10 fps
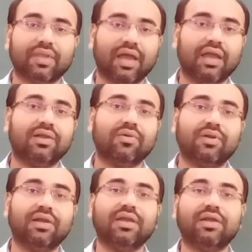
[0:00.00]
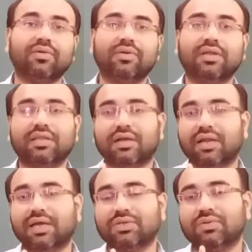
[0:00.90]
I had already told in the
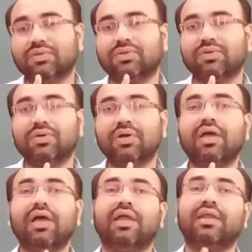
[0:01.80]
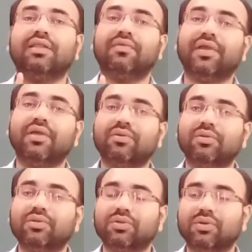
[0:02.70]
class also and in the video
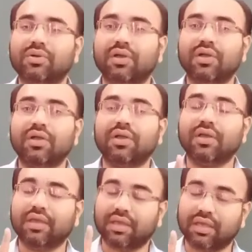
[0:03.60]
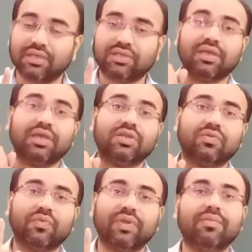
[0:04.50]
also. Yes,
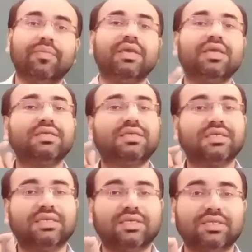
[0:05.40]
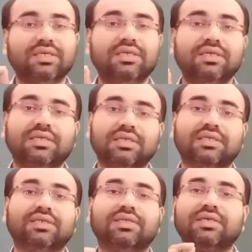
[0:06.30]
it will be 60,
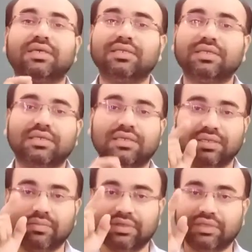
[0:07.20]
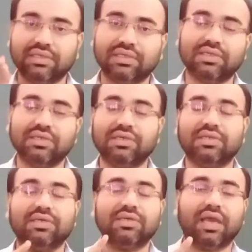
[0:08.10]
60 and 60. Means 60
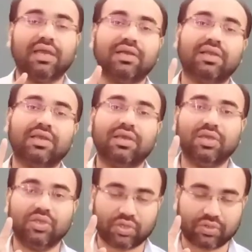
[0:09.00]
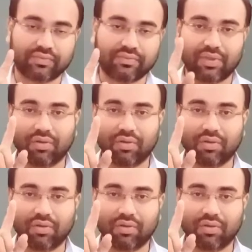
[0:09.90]
degree angle each